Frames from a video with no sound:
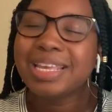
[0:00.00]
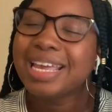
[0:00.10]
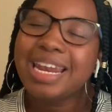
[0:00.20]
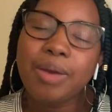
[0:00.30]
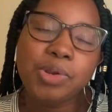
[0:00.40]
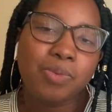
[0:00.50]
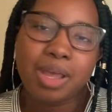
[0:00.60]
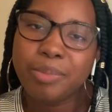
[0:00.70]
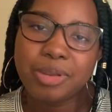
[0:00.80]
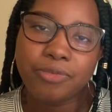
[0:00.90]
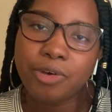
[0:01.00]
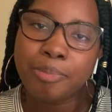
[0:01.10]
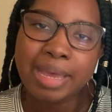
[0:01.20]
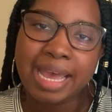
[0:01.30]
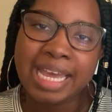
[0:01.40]
And I wouldn't want him to feel
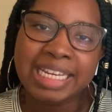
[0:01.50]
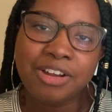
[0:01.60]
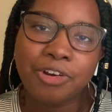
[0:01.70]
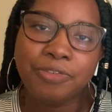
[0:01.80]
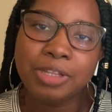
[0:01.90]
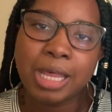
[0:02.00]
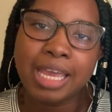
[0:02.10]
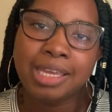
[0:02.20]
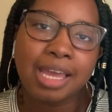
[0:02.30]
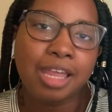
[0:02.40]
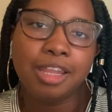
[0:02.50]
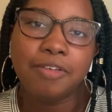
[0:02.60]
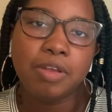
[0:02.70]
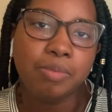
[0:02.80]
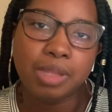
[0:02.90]
bad or feel like I love
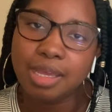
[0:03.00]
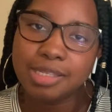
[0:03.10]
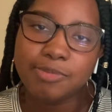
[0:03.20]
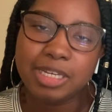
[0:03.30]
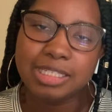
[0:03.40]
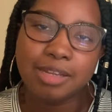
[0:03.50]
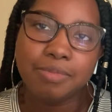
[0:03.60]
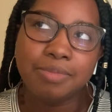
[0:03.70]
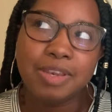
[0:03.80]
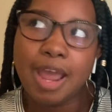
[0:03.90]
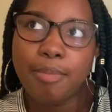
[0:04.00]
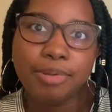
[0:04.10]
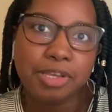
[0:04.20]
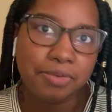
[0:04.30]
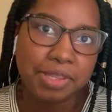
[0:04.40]
him less because I'm not
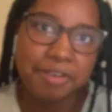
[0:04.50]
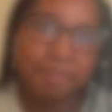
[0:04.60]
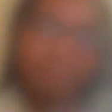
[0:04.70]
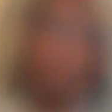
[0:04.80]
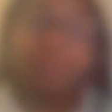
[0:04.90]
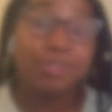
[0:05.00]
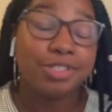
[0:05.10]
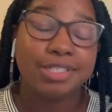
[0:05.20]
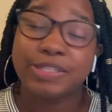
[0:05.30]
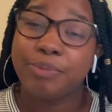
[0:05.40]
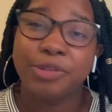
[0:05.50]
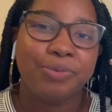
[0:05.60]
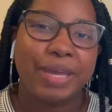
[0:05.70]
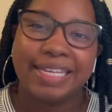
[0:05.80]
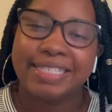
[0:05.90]
playing with him. So those are just some of the
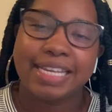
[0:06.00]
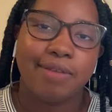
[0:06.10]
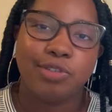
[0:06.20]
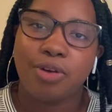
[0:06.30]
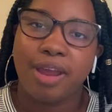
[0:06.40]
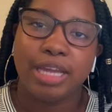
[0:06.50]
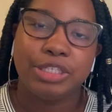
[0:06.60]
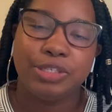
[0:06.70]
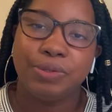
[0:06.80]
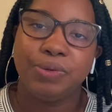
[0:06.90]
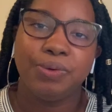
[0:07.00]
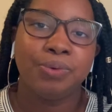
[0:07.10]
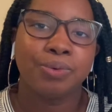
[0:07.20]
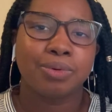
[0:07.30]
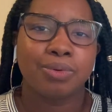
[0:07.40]
ways that I've tried
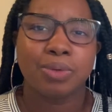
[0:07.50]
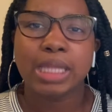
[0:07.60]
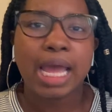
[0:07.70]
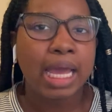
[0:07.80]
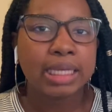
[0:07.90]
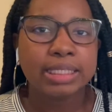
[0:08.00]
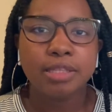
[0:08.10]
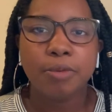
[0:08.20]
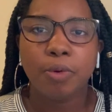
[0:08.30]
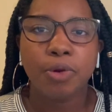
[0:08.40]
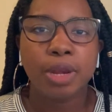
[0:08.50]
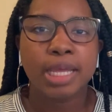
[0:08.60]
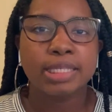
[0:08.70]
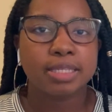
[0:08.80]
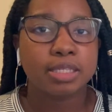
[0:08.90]
to relax in the
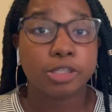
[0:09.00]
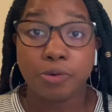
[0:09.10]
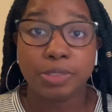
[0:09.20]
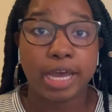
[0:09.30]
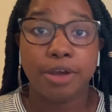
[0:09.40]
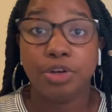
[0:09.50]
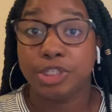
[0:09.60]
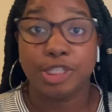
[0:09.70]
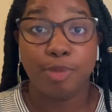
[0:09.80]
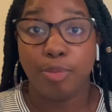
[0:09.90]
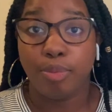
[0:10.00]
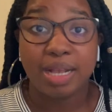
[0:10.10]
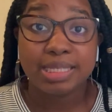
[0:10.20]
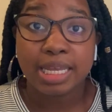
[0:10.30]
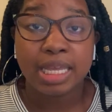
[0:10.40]
mornings and slow down and just be
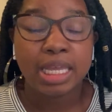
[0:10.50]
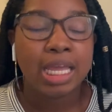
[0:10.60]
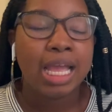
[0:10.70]
present.